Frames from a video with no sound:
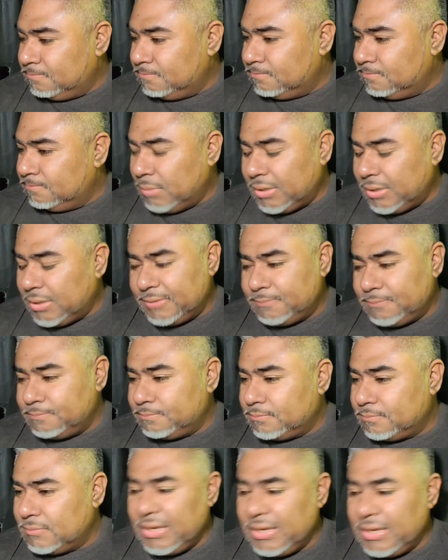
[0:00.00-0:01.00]
But
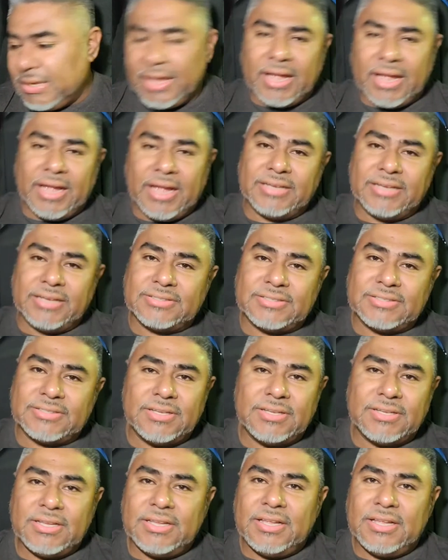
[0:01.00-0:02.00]
yeah, guys,
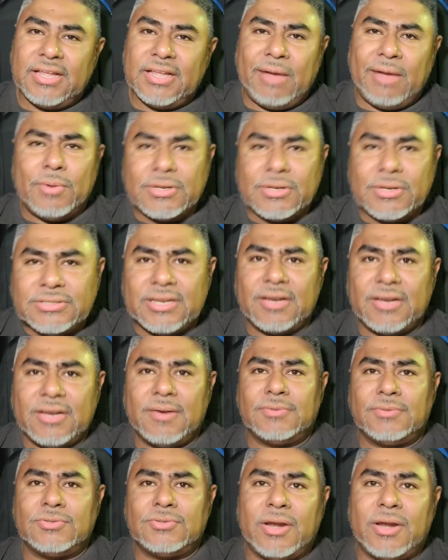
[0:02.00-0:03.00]
I wasn't
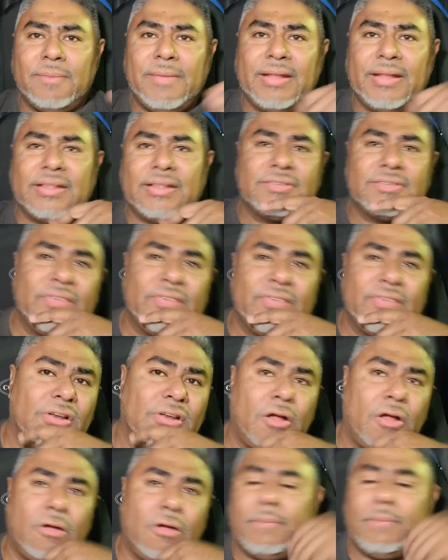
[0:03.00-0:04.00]
gonna try to make this video
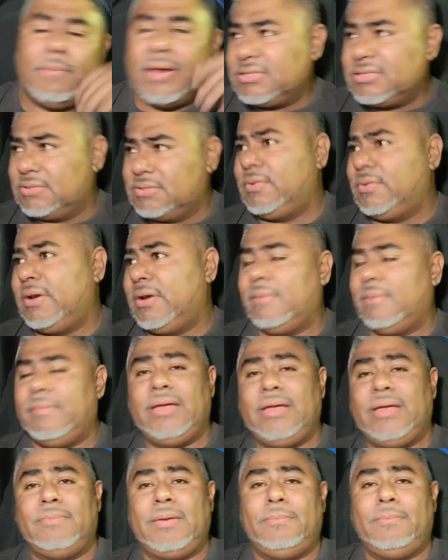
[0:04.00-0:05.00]
long, but I just wanted to
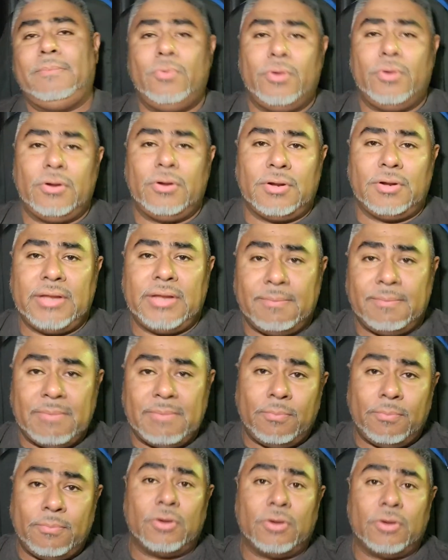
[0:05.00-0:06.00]
make my point, get my
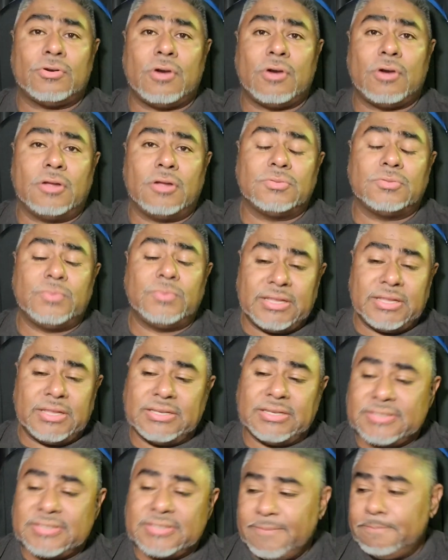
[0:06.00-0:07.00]
point across with
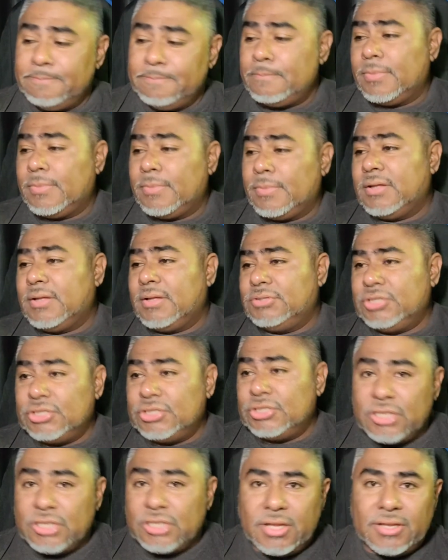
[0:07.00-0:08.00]
this.
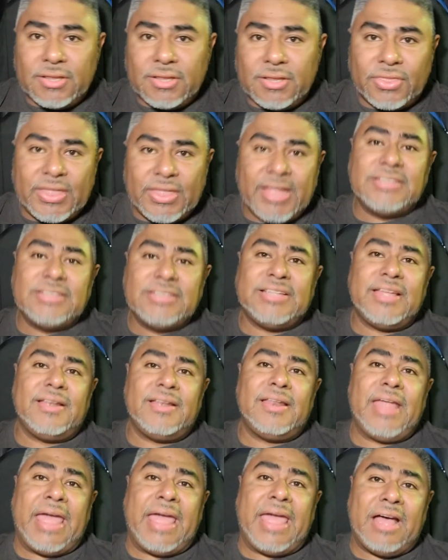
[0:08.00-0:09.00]
Just things that
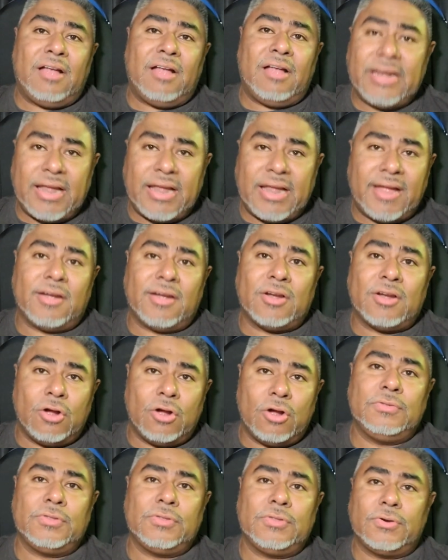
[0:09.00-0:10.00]
Al and I are
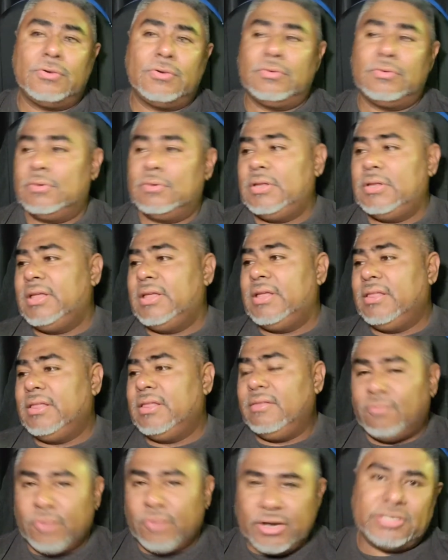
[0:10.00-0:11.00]
going through,
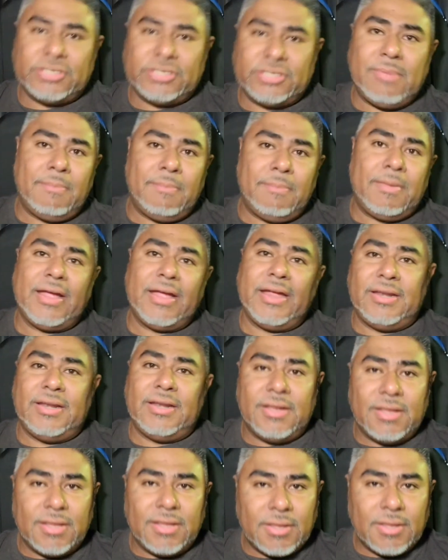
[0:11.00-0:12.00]
fresh in my
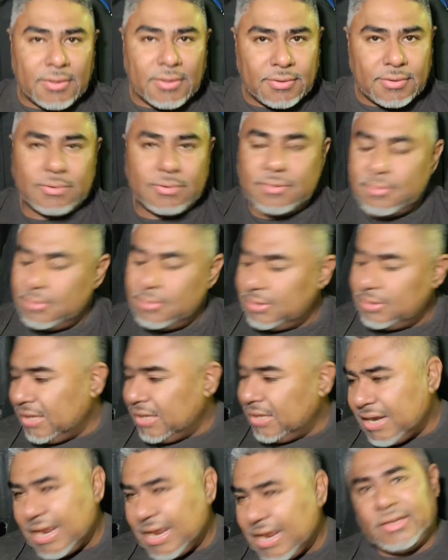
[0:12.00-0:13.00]
mind, get
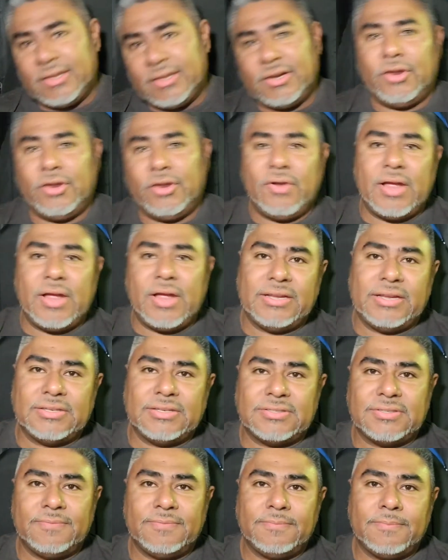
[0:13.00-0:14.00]
it out there to you
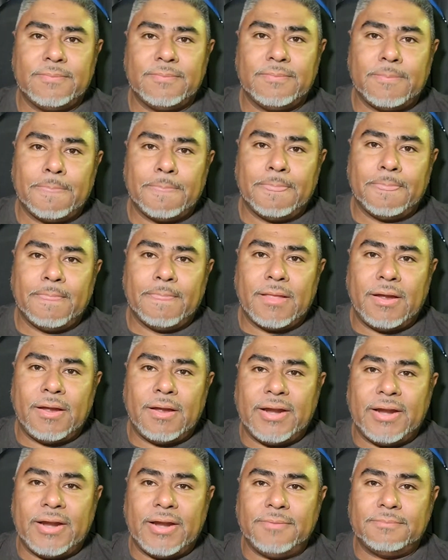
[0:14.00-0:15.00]
guys. All right.